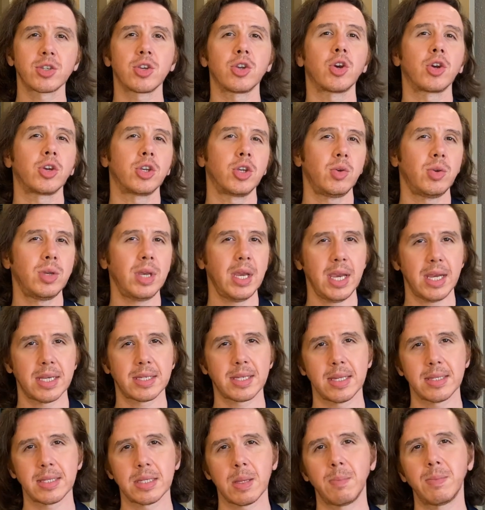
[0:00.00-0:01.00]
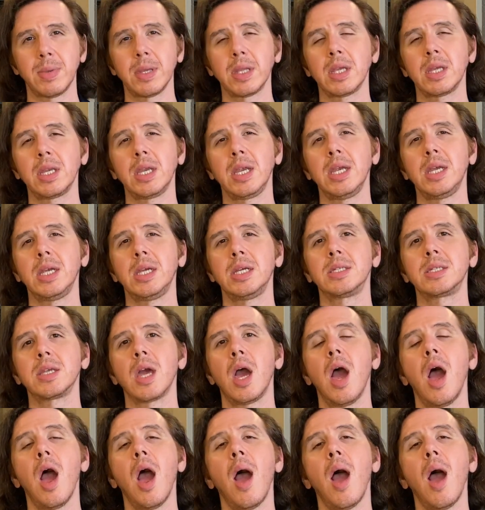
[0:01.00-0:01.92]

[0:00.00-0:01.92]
your unique sensibilities.